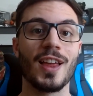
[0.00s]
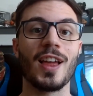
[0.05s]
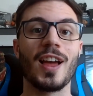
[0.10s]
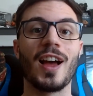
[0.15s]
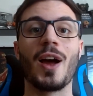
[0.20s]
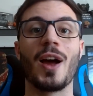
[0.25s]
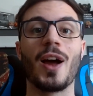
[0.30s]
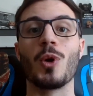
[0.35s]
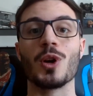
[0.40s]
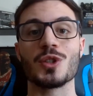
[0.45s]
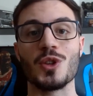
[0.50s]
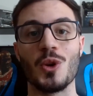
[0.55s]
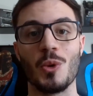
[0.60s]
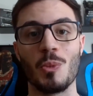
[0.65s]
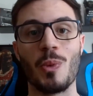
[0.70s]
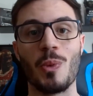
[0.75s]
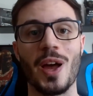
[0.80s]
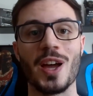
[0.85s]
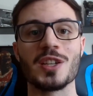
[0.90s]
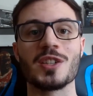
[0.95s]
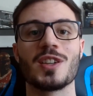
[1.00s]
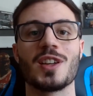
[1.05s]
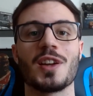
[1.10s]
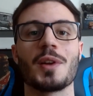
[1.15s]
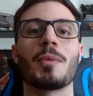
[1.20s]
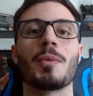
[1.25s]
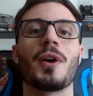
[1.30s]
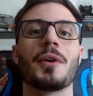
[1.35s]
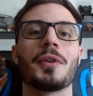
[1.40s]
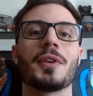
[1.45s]
I was so passionate
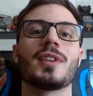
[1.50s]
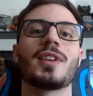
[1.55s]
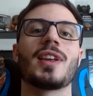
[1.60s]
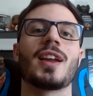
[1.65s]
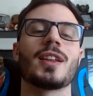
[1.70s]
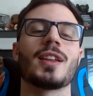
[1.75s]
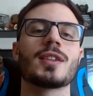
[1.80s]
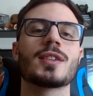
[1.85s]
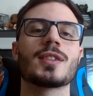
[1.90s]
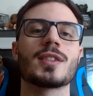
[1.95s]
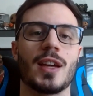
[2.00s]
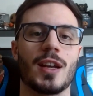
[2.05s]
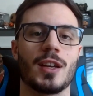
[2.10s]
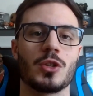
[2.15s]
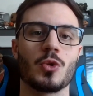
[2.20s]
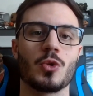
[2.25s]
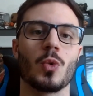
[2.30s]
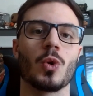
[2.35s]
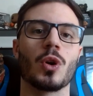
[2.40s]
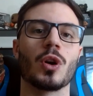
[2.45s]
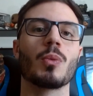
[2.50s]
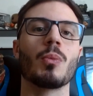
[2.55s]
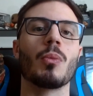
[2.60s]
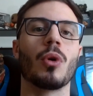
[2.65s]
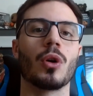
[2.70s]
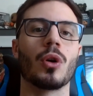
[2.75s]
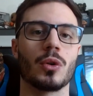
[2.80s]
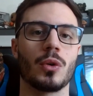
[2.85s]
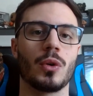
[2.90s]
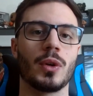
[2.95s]
about it that I decided to work
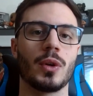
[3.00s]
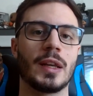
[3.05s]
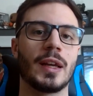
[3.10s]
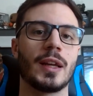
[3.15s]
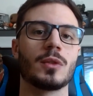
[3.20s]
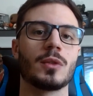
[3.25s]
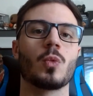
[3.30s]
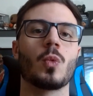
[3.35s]
more on it